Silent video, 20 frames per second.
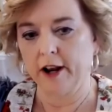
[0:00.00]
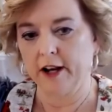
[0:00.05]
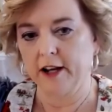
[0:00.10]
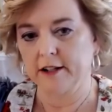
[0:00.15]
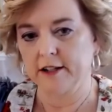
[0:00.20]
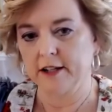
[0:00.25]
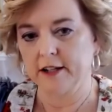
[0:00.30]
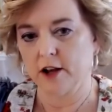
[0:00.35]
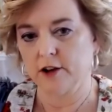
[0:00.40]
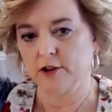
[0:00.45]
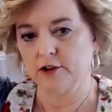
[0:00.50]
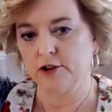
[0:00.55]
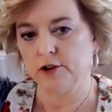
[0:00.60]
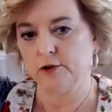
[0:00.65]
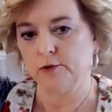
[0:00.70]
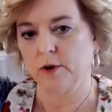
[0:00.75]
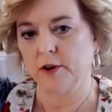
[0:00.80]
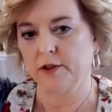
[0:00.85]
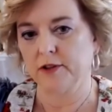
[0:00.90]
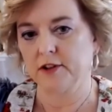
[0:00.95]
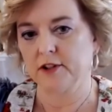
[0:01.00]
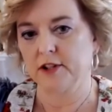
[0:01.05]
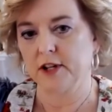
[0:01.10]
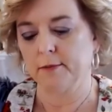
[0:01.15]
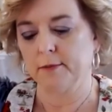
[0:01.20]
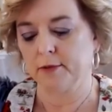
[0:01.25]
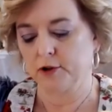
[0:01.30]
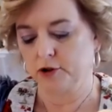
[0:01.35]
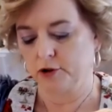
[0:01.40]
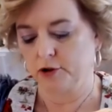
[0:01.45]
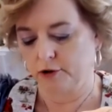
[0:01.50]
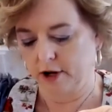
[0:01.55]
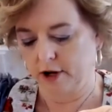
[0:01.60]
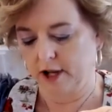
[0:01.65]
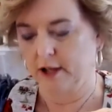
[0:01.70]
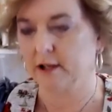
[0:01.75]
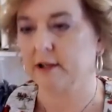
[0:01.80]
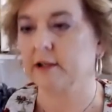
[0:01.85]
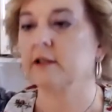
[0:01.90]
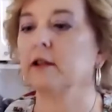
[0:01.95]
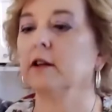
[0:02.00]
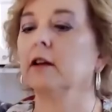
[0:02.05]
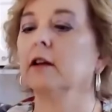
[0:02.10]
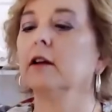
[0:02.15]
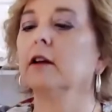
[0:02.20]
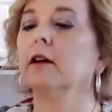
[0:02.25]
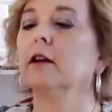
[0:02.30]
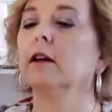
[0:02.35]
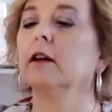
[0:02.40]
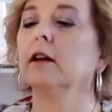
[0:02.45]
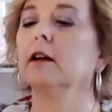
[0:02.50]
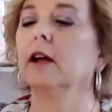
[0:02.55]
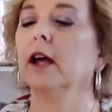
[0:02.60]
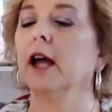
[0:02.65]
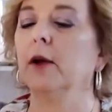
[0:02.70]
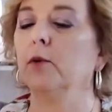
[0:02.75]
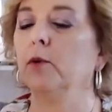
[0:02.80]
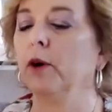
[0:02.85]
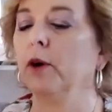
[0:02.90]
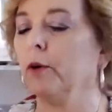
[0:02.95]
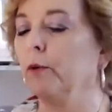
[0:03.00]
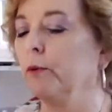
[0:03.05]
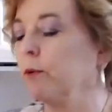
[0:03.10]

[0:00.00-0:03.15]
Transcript: and it tells you what the temperature is. Oh my